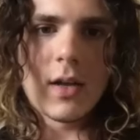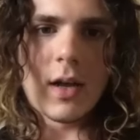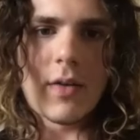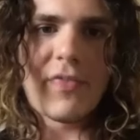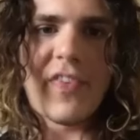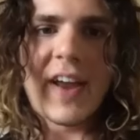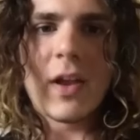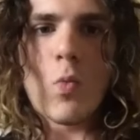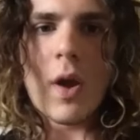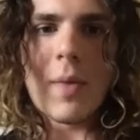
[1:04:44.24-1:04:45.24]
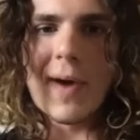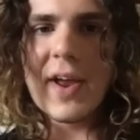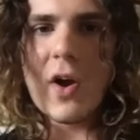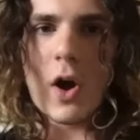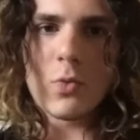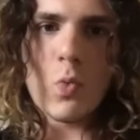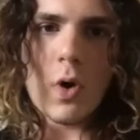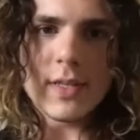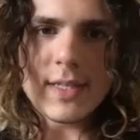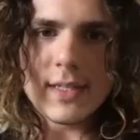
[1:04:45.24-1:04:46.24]
finding what my heart
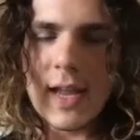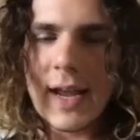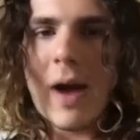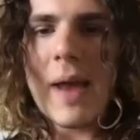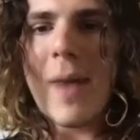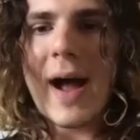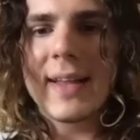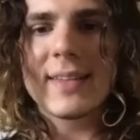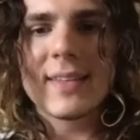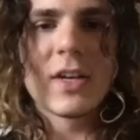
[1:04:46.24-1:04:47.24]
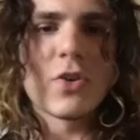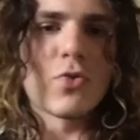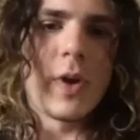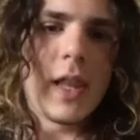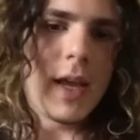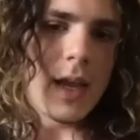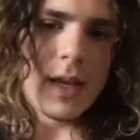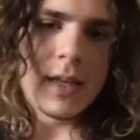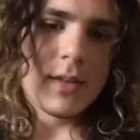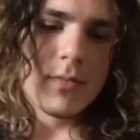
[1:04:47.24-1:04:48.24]
wants like my mind really
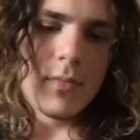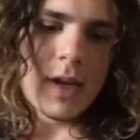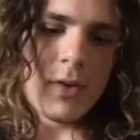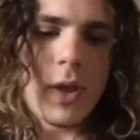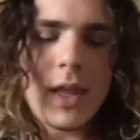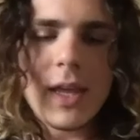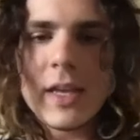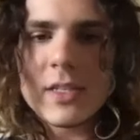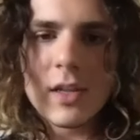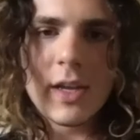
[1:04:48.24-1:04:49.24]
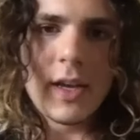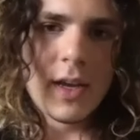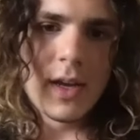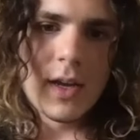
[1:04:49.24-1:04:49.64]
it it really easily